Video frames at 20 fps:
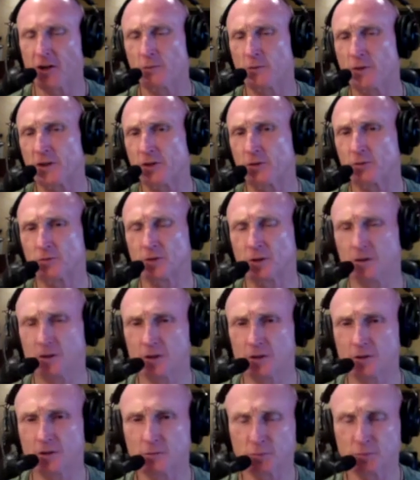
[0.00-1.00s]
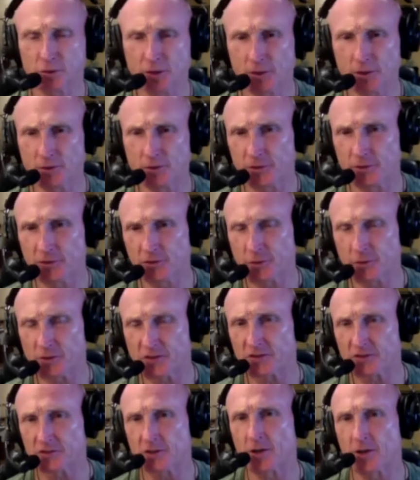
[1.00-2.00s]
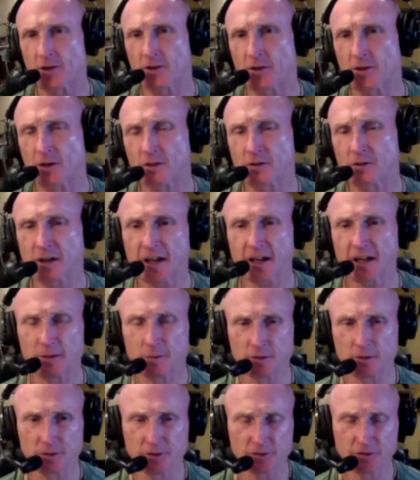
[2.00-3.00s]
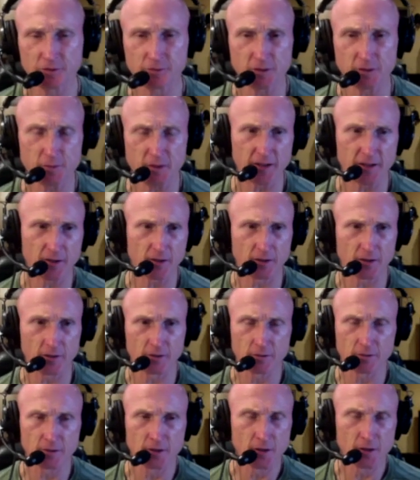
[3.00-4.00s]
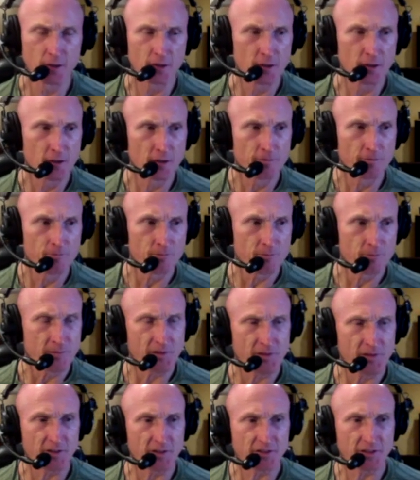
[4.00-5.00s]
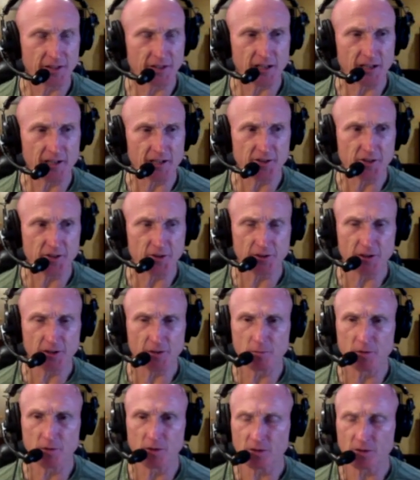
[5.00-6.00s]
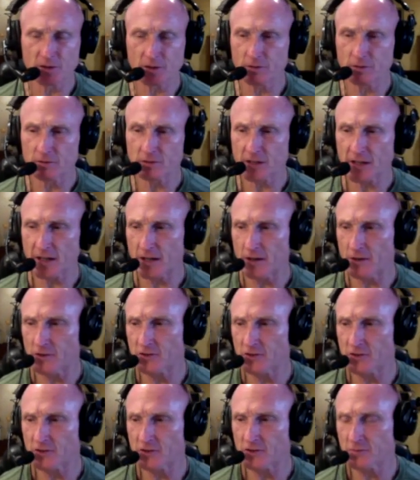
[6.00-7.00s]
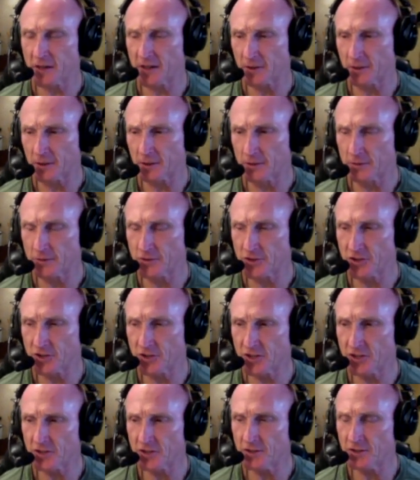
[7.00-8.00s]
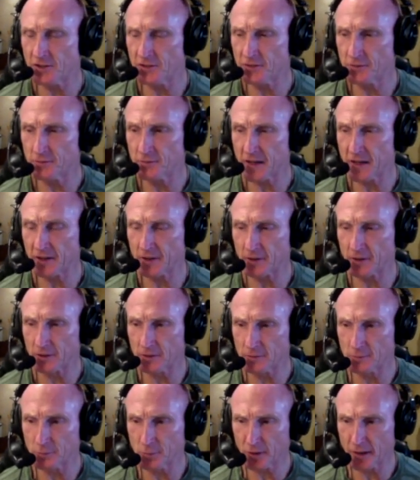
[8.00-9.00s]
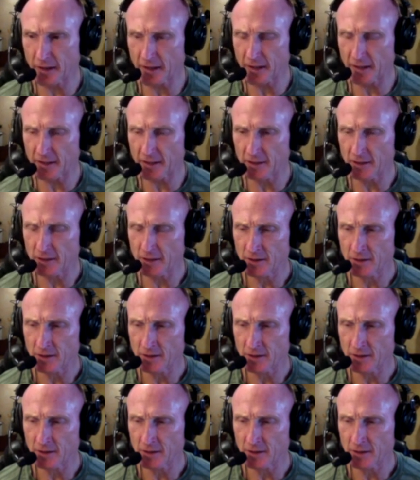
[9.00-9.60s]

We grew our own produce. We slaughtered our own animals. We made our own things like ice cream, milked our own cows, made our own cheese, made our own bread.